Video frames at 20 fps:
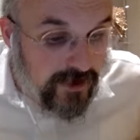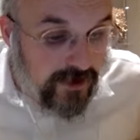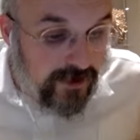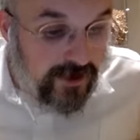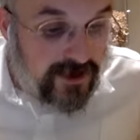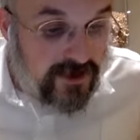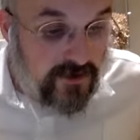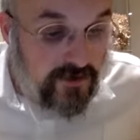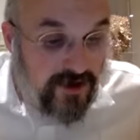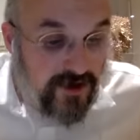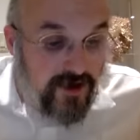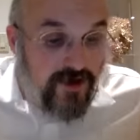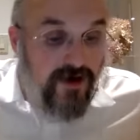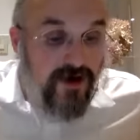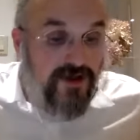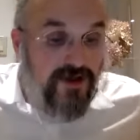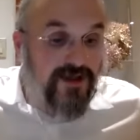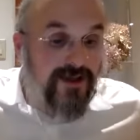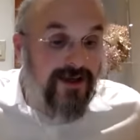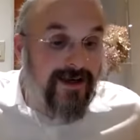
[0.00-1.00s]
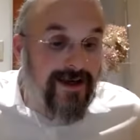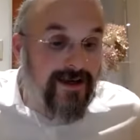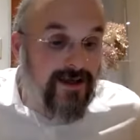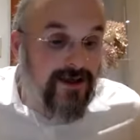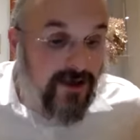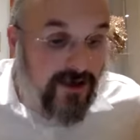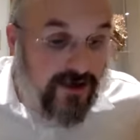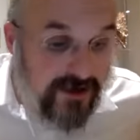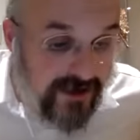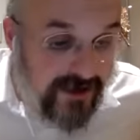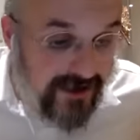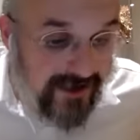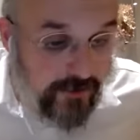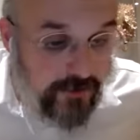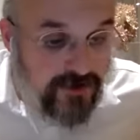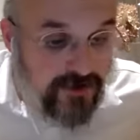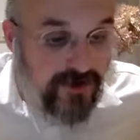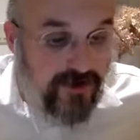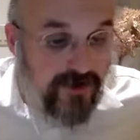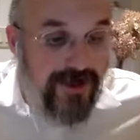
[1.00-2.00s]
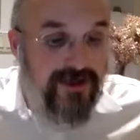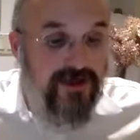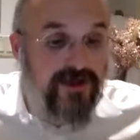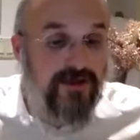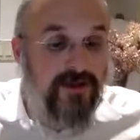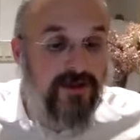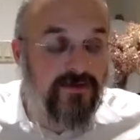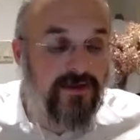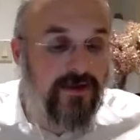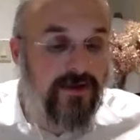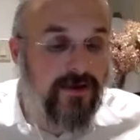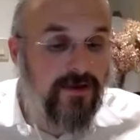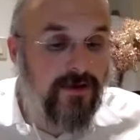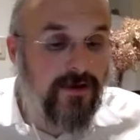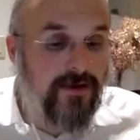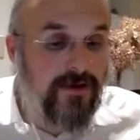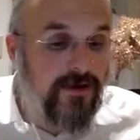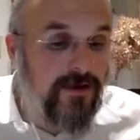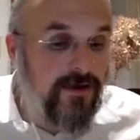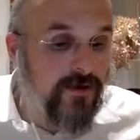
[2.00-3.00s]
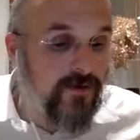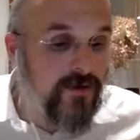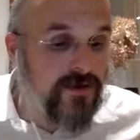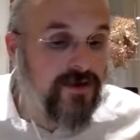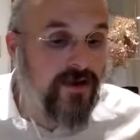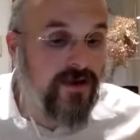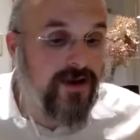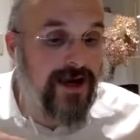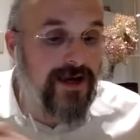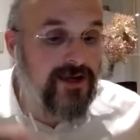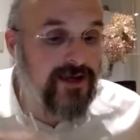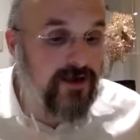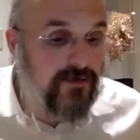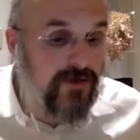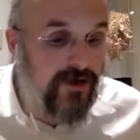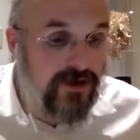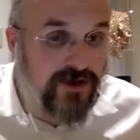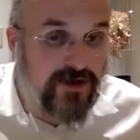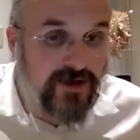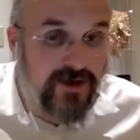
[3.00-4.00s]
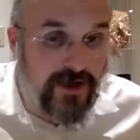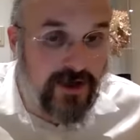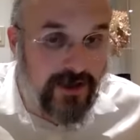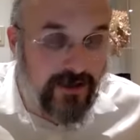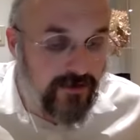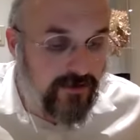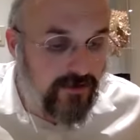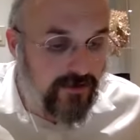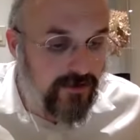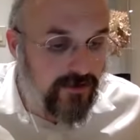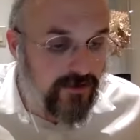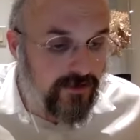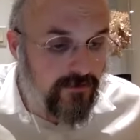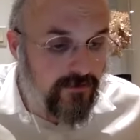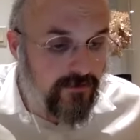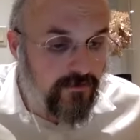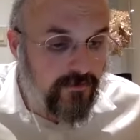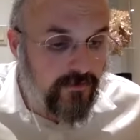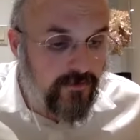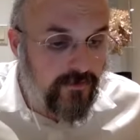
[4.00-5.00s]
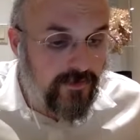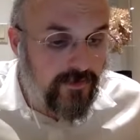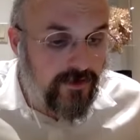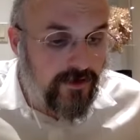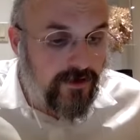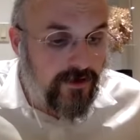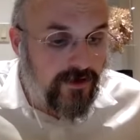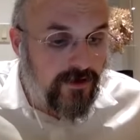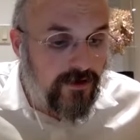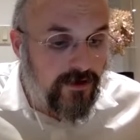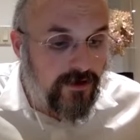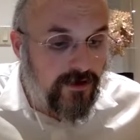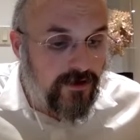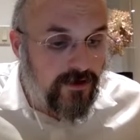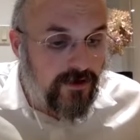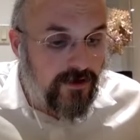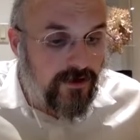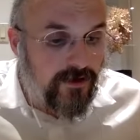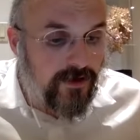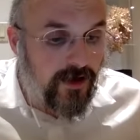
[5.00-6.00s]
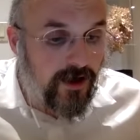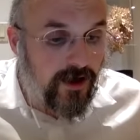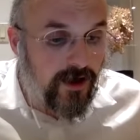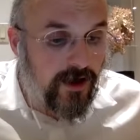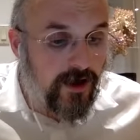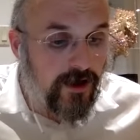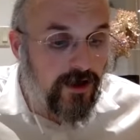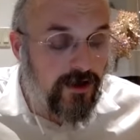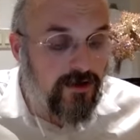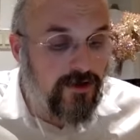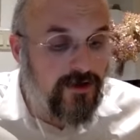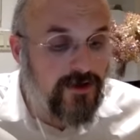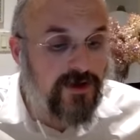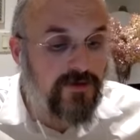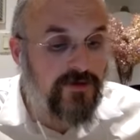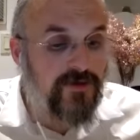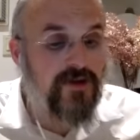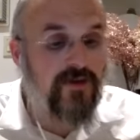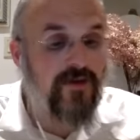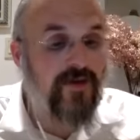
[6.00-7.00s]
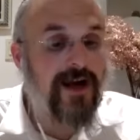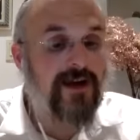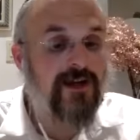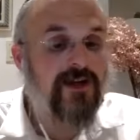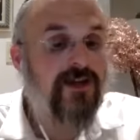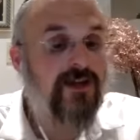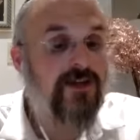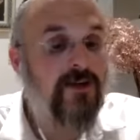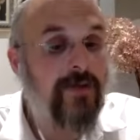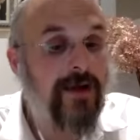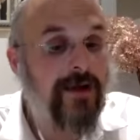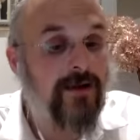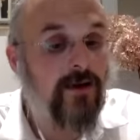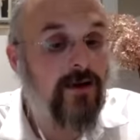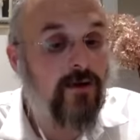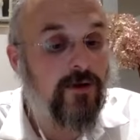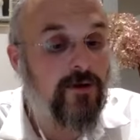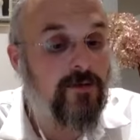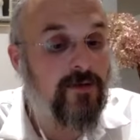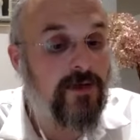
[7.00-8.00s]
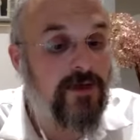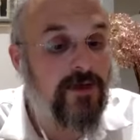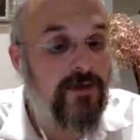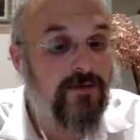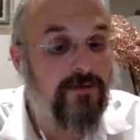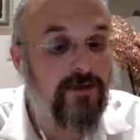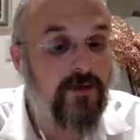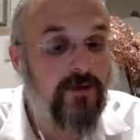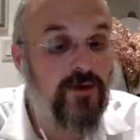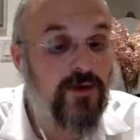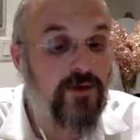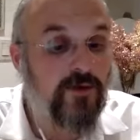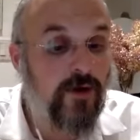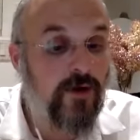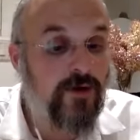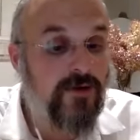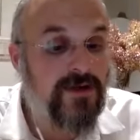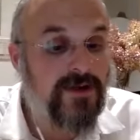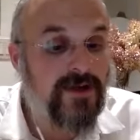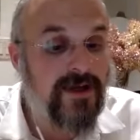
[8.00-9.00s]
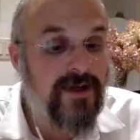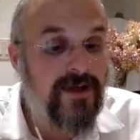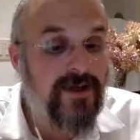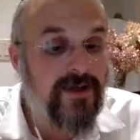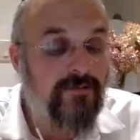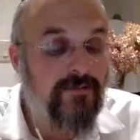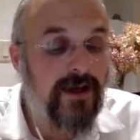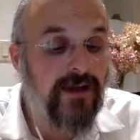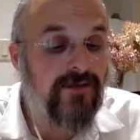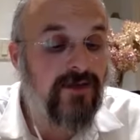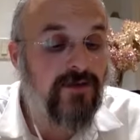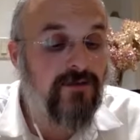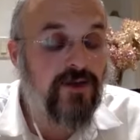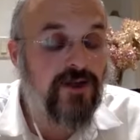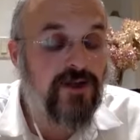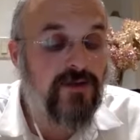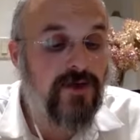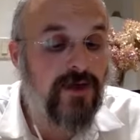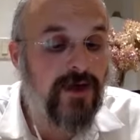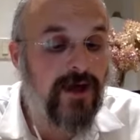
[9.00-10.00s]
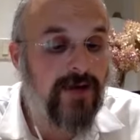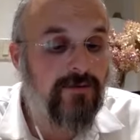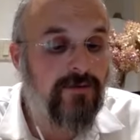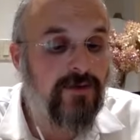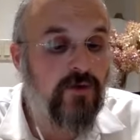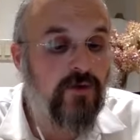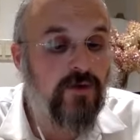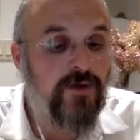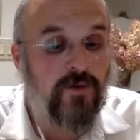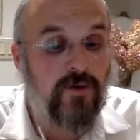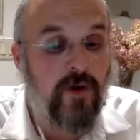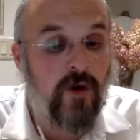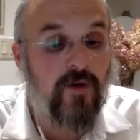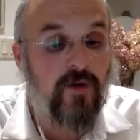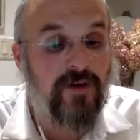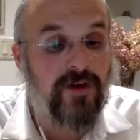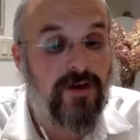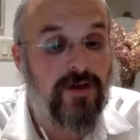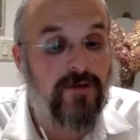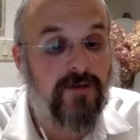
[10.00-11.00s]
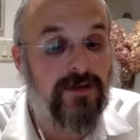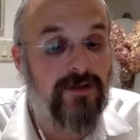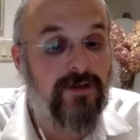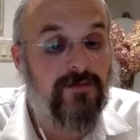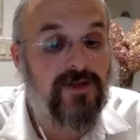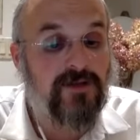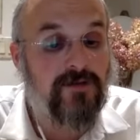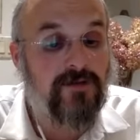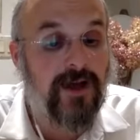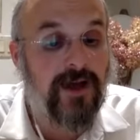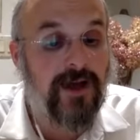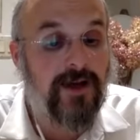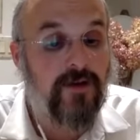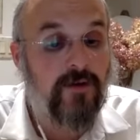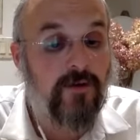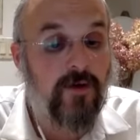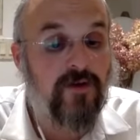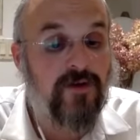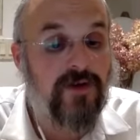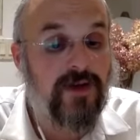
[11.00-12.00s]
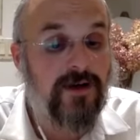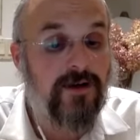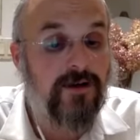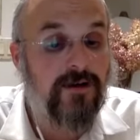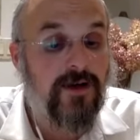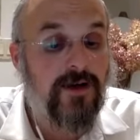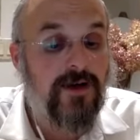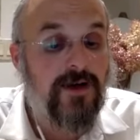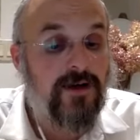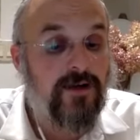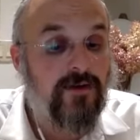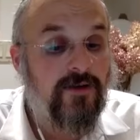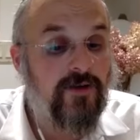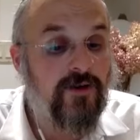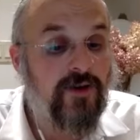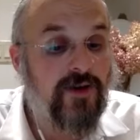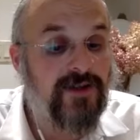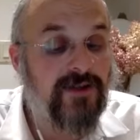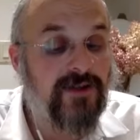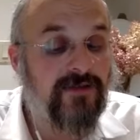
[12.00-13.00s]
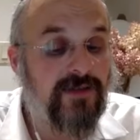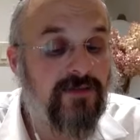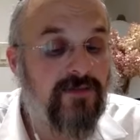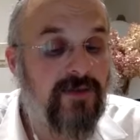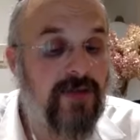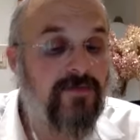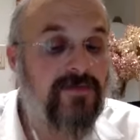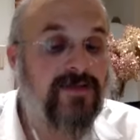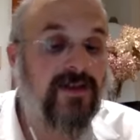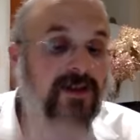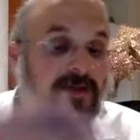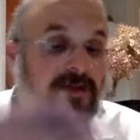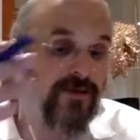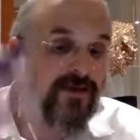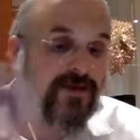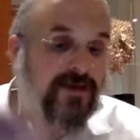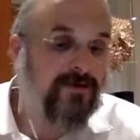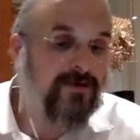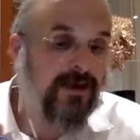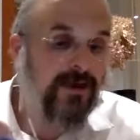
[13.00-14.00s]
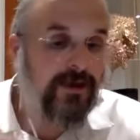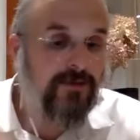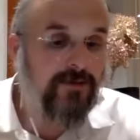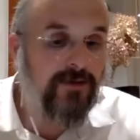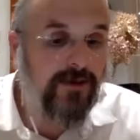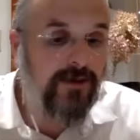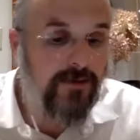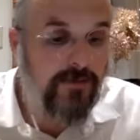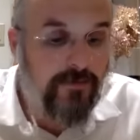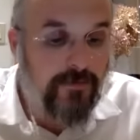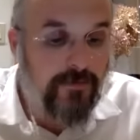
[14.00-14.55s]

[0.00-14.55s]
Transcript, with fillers: Okay, so we saw the Rashi, the Rashi Ariach, we saw the Rashi Livni, we saw the Rashi the Rashi the currency. Uh, so first of the Rashi here, Lebene Orbi, between the rows, Beidimush Mikan between the row over here, Beidimush Mikan, the row over there, Benoisim Tit Be'emtza, and you put cement in the middle.